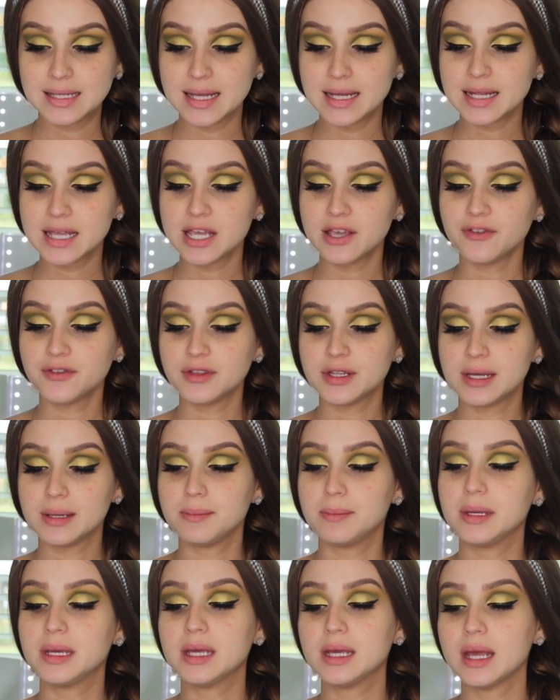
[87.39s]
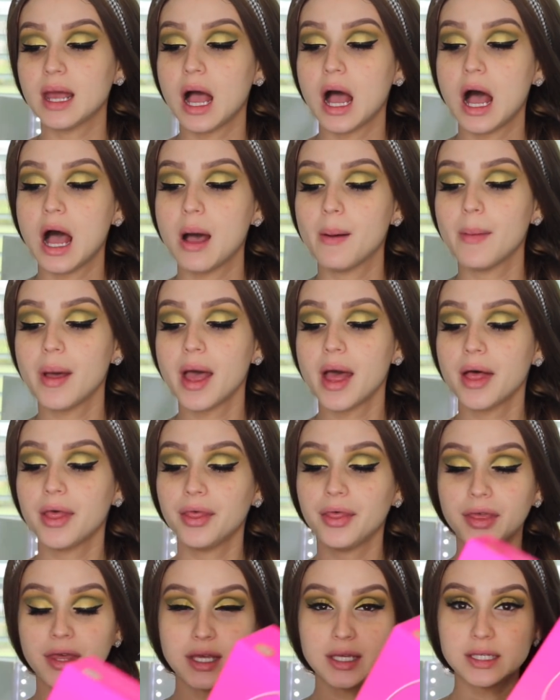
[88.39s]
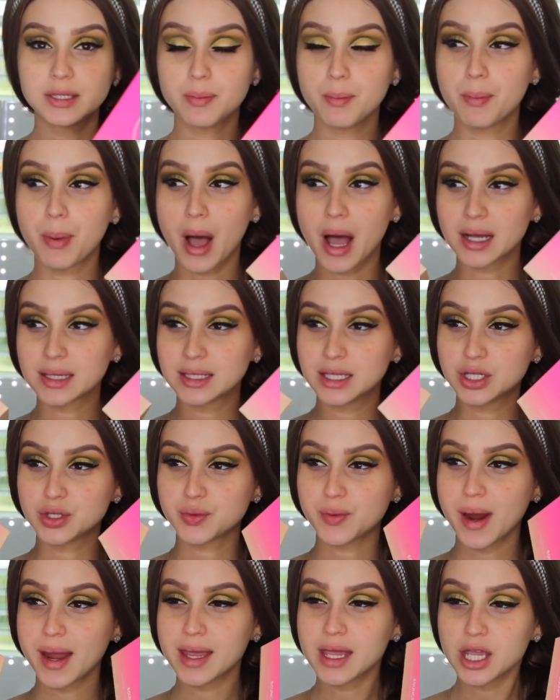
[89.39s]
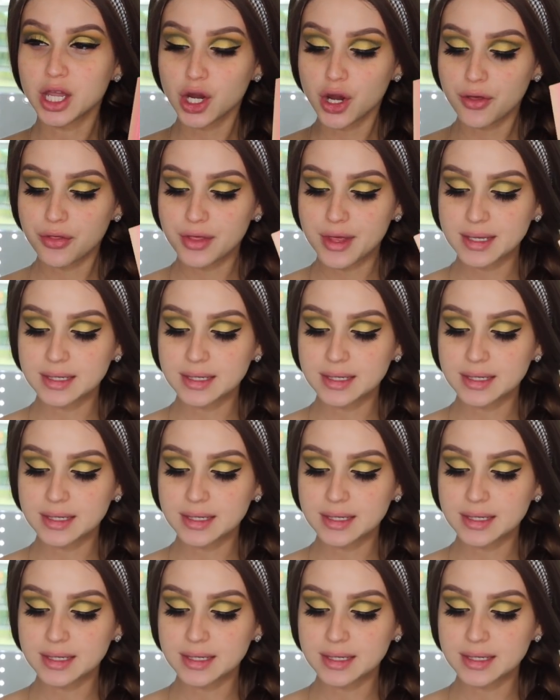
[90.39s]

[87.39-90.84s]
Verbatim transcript: did gifted me these boxes right here.